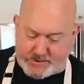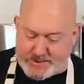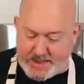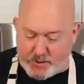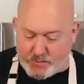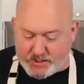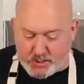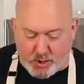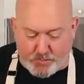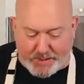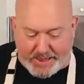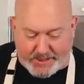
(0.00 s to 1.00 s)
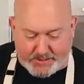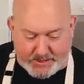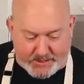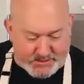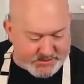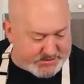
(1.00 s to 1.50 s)
now we can go back
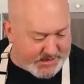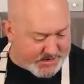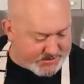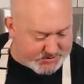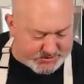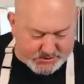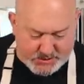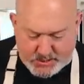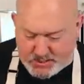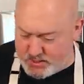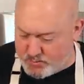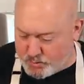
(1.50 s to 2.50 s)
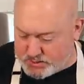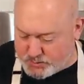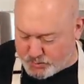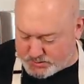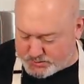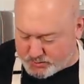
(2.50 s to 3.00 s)
and assess
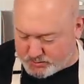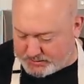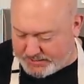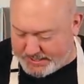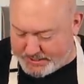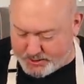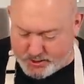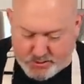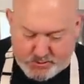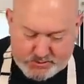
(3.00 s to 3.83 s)
which ones are lighter.